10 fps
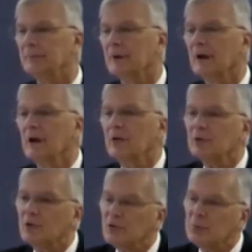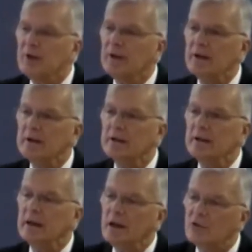to speak
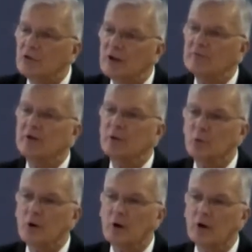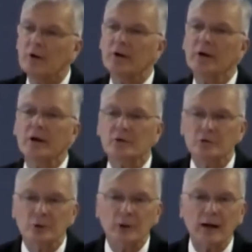his living word
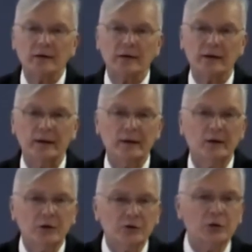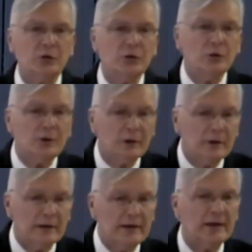directly to
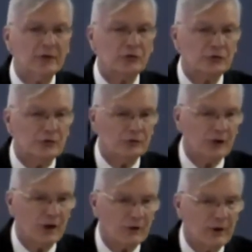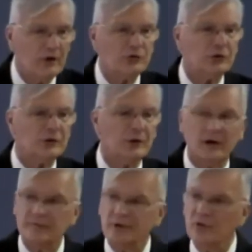each generation of
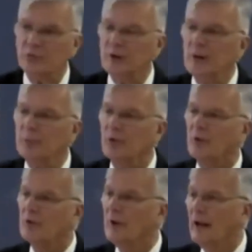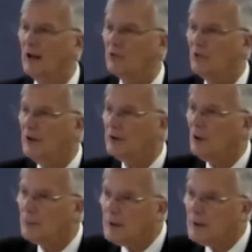his people as they go by.